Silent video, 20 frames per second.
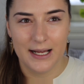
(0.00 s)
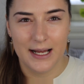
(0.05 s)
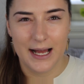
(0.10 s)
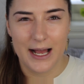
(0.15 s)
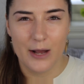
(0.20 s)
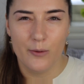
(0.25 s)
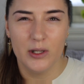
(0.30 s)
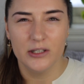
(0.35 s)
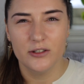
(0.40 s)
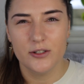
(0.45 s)

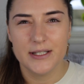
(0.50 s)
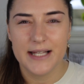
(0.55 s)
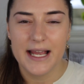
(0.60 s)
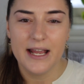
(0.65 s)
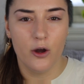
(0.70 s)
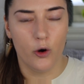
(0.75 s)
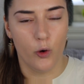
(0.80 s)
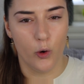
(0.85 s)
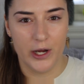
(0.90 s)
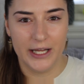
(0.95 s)
I want to
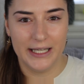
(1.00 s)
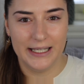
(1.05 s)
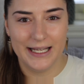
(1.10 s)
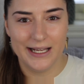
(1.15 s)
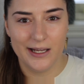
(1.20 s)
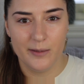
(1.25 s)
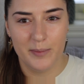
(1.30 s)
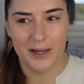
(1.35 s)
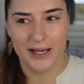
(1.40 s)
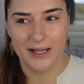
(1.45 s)
say
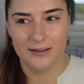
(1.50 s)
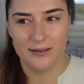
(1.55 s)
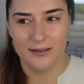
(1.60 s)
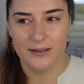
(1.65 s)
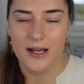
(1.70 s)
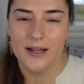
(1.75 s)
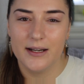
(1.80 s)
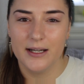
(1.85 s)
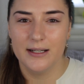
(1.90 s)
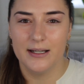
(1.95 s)
oily, but
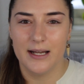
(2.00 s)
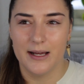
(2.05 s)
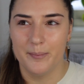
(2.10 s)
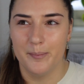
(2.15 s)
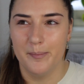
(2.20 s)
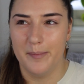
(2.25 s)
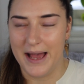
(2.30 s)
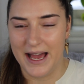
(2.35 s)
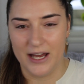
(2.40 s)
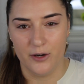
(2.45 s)
not in
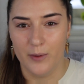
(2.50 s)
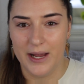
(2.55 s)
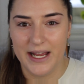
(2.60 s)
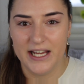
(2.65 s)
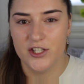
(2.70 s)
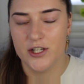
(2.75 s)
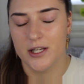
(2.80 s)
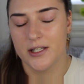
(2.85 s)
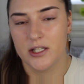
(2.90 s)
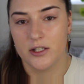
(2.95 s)
a bad
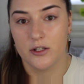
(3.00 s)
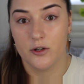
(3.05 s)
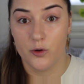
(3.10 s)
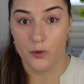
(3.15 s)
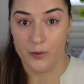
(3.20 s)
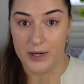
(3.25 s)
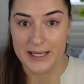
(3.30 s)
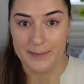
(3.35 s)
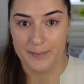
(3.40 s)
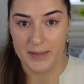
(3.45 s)
way, just
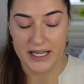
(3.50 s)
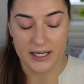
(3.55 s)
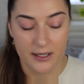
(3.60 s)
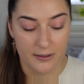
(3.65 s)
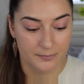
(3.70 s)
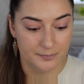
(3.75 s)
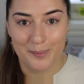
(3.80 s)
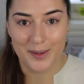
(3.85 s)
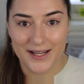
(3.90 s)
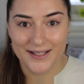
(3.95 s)

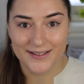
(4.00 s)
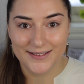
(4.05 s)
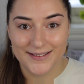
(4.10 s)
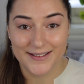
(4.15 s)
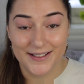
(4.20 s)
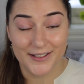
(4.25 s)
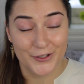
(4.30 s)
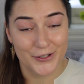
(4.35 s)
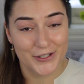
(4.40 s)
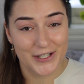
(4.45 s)
creamy. But
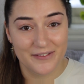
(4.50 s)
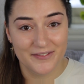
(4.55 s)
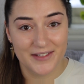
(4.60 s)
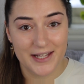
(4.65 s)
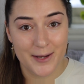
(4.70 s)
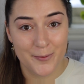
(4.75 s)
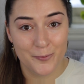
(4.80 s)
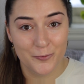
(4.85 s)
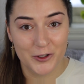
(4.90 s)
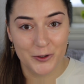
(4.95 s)
the look of
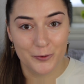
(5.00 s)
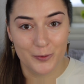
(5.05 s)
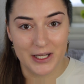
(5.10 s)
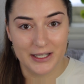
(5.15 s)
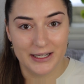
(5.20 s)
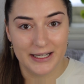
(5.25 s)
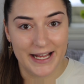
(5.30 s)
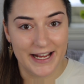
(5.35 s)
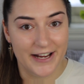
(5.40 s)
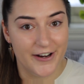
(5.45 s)
them with
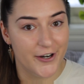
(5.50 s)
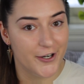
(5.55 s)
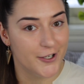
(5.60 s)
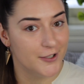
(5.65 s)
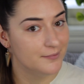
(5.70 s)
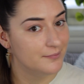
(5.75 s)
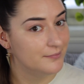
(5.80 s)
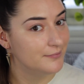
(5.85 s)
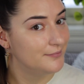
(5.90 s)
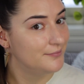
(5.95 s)
one
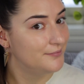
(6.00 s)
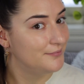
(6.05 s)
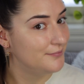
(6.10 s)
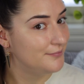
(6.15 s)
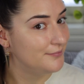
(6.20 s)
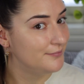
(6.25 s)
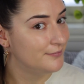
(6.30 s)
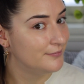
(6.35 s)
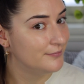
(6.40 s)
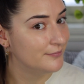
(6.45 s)
layer,
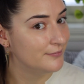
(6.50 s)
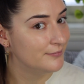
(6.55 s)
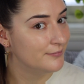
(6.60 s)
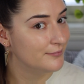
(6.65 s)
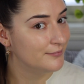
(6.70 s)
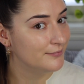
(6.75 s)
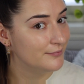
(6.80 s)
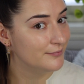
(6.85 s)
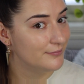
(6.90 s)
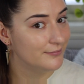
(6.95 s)

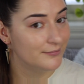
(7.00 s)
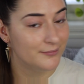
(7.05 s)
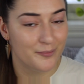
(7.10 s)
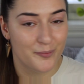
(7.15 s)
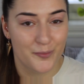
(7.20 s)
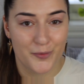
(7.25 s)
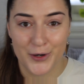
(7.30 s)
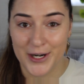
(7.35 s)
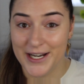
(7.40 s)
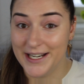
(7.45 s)

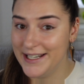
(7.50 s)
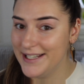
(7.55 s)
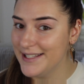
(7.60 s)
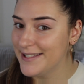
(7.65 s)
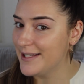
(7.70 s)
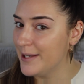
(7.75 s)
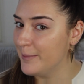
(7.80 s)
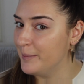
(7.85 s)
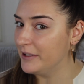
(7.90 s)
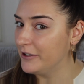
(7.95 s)
pretty
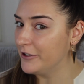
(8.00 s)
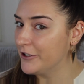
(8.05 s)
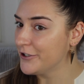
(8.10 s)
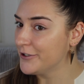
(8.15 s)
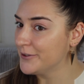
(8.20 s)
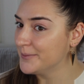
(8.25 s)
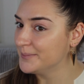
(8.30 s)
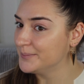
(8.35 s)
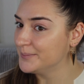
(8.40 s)
similar.